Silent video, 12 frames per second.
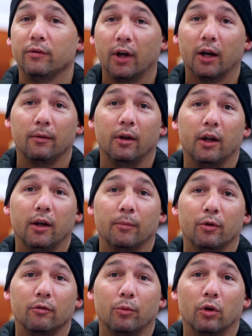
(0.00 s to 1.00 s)
we've got a
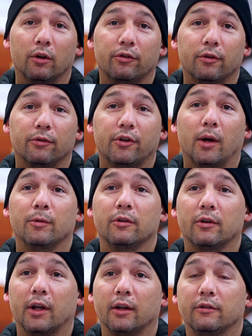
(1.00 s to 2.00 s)
number of boarding students
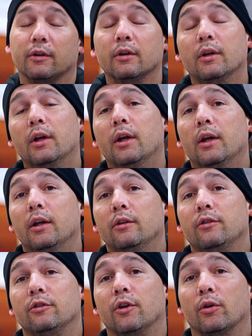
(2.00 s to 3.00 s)
coming today too.
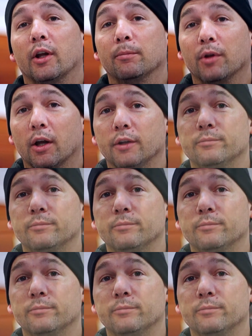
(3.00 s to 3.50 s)
to donate blood?